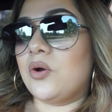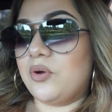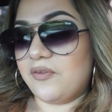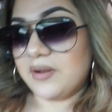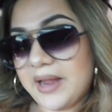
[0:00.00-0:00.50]

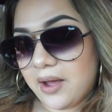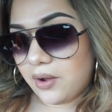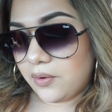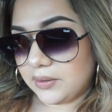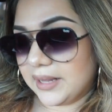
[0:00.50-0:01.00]
We found
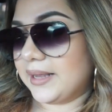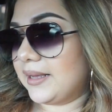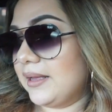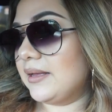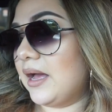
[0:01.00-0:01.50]
out like
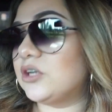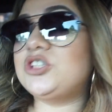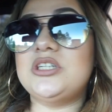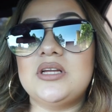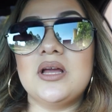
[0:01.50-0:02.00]
how
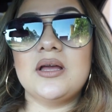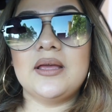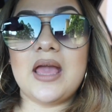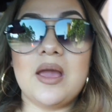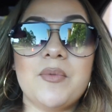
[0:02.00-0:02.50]
she
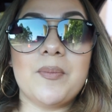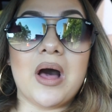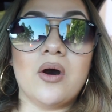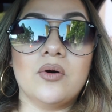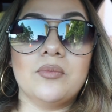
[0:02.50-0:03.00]
came
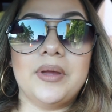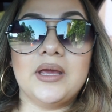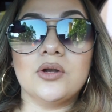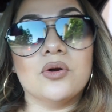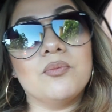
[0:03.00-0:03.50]
about
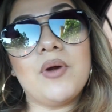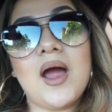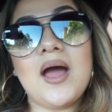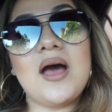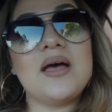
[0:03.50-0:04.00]
making her own
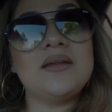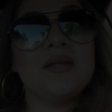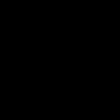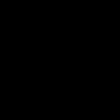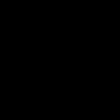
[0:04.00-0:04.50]
brand. It
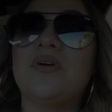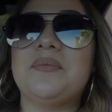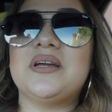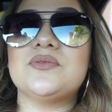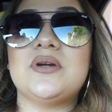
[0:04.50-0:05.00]
was kind of fun
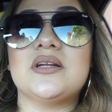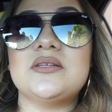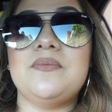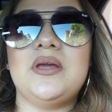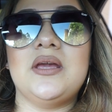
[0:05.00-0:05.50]
because we got
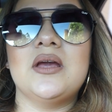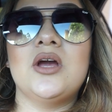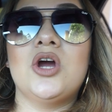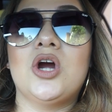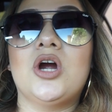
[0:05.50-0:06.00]
to meet
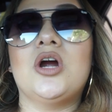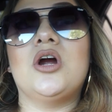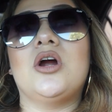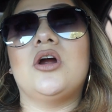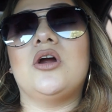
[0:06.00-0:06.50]

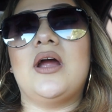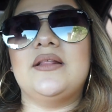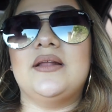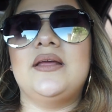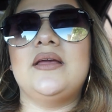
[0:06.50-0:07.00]
her
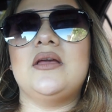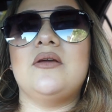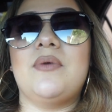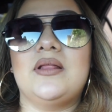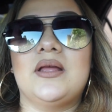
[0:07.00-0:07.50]
and then
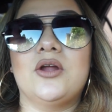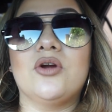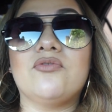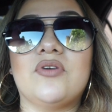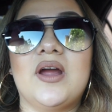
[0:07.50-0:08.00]
him and then
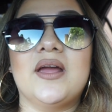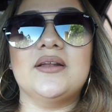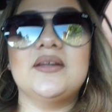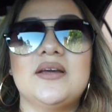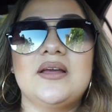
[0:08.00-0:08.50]
her
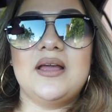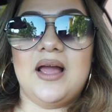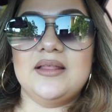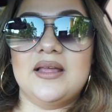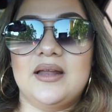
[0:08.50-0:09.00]
friend,
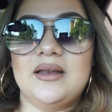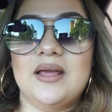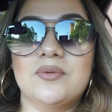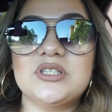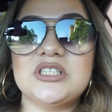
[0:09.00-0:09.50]
and then
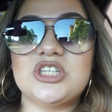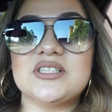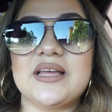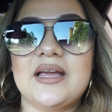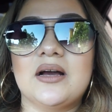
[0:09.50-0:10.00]
it wasn't
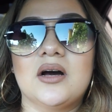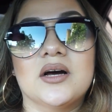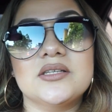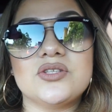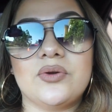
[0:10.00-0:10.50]
just like
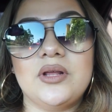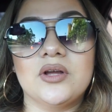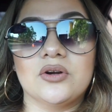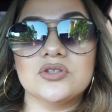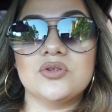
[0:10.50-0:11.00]
us three,
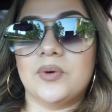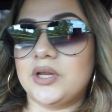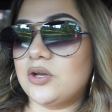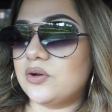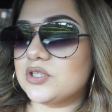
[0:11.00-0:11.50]
the girls who
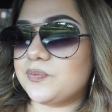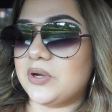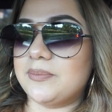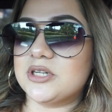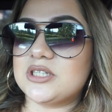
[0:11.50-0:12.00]
won, you know, it's
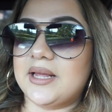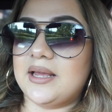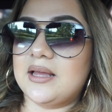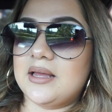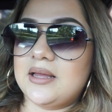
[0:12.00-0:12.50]
pretty much
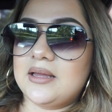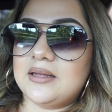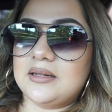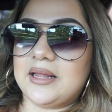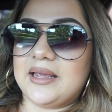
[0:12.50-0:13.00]
like
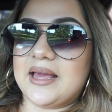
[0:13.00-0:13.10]
like